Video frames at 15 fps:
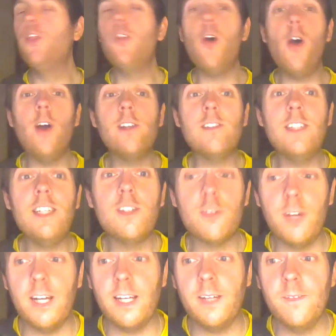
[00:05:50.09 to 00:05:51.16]

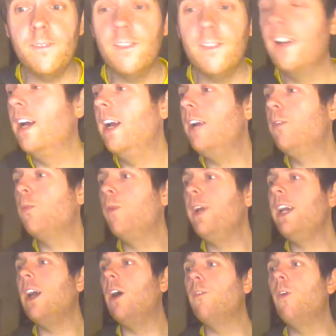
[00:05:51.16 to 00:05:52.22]
33. If
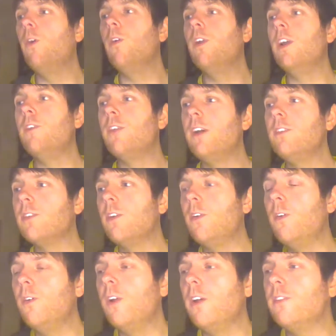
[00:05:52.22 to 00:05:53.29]
all
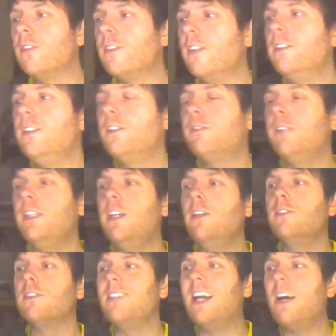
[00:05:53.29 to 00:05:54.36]
those 33
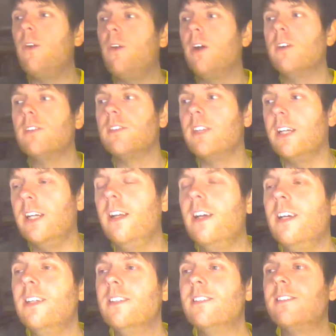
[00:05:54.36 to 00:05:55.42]
users now logged in,
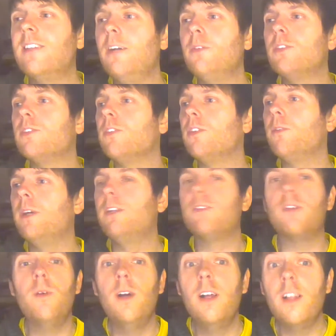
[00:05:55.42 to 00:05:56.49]
stay with us all the way
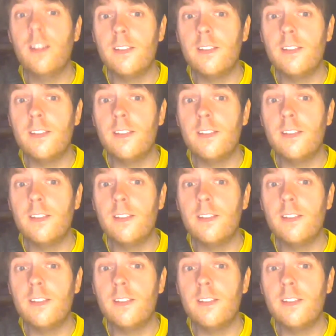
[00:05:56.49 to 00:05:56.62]
through,